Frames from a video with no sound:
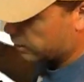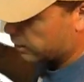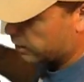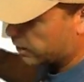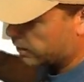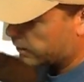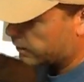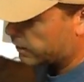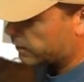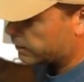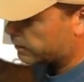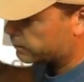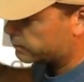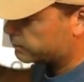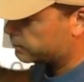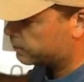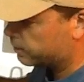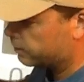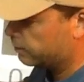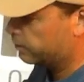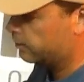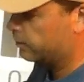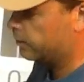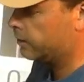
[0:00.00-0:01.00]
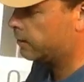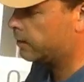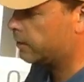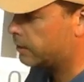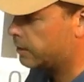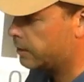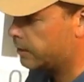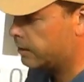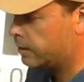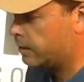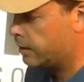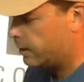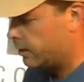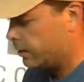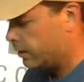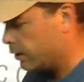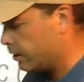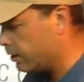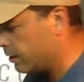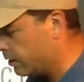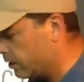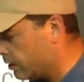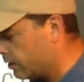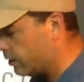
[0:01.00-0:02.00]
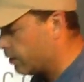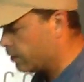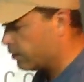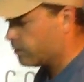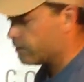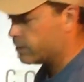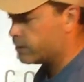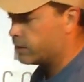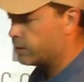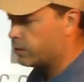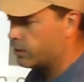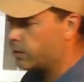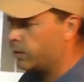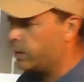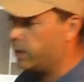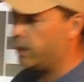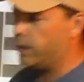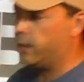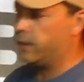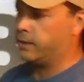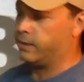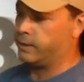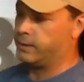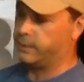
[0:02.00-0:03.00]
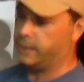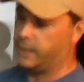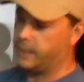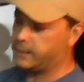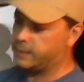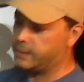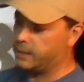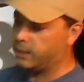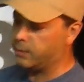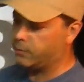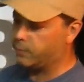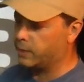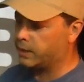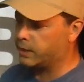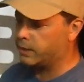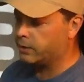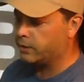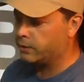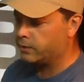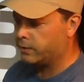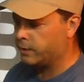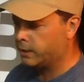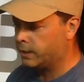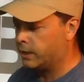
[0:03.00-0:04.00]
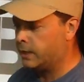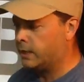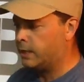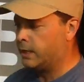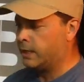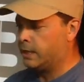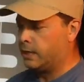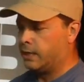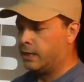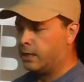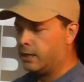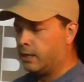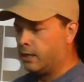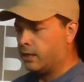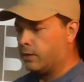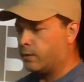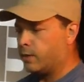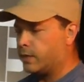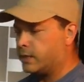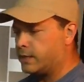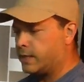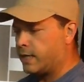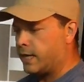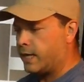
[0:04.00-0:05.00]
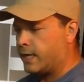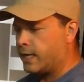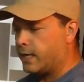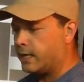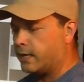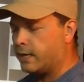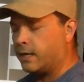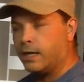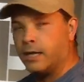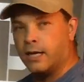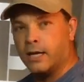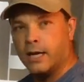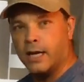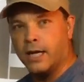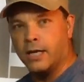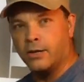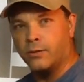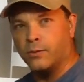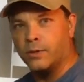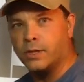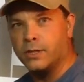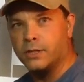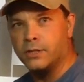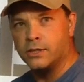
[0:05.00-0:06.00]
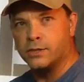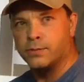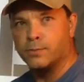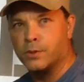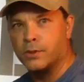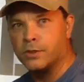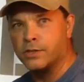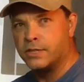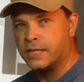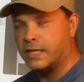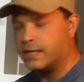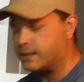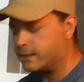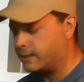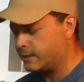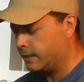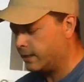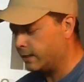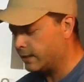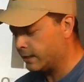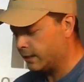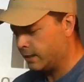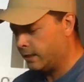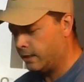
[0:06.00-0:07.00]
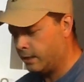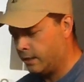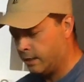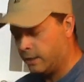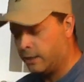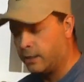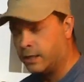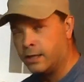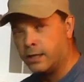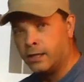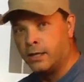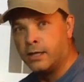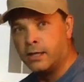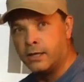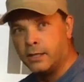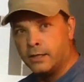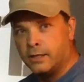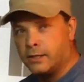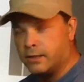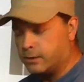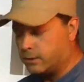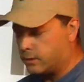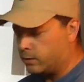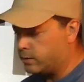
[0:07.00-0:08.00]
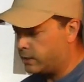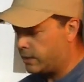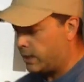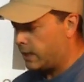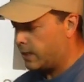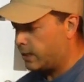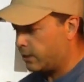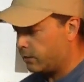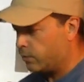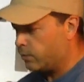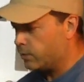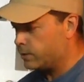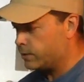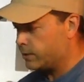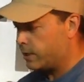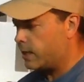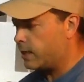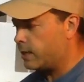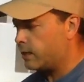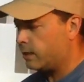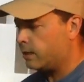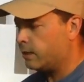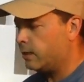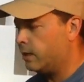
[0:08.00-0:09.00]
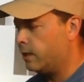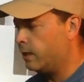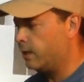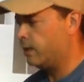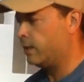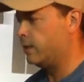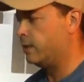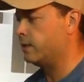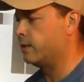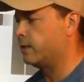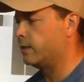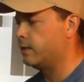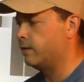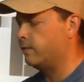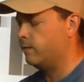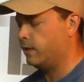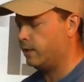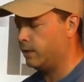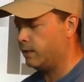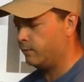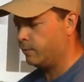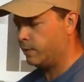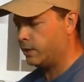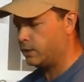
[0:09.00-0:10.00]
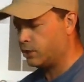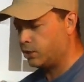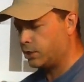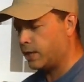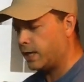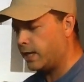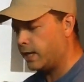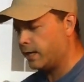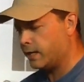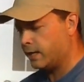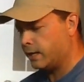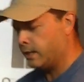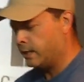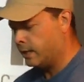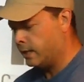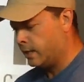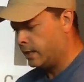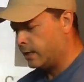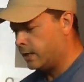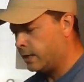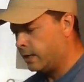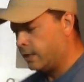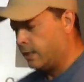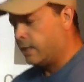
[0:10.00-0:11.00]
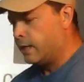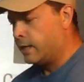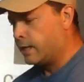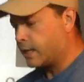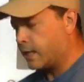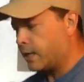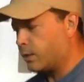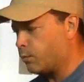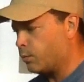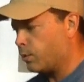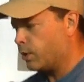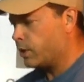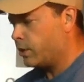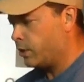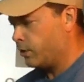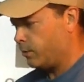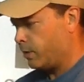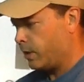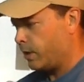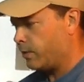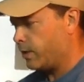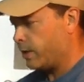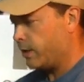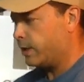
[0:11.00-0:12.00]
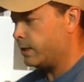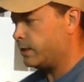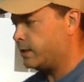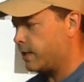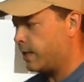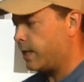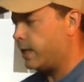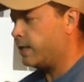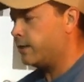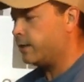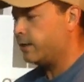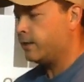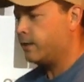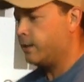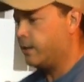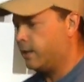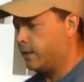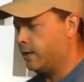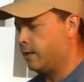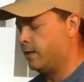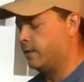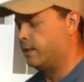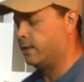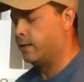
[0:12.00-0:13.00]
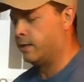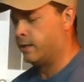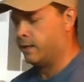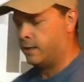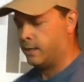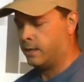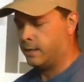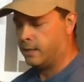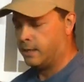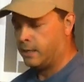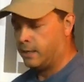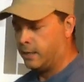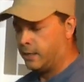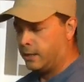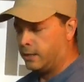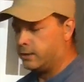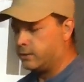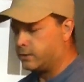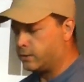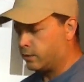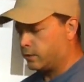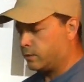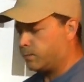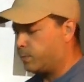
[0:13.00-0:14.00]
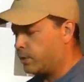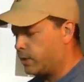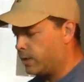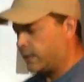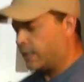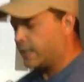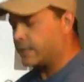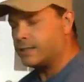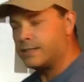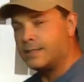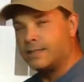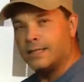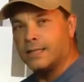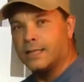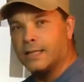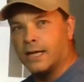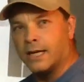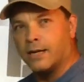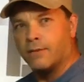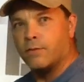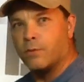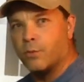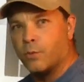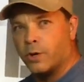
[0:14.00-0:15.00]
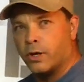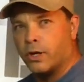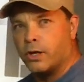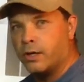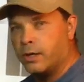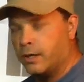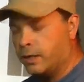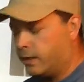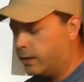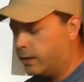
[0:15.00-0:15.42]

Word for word: and then it's good to go. So next thing you want to do, you want to take it and you want to disperse that sealant. So take it horizontal, give it a little bit of shake, kind of work your way around the tire. So it's putting that sealant everywhere,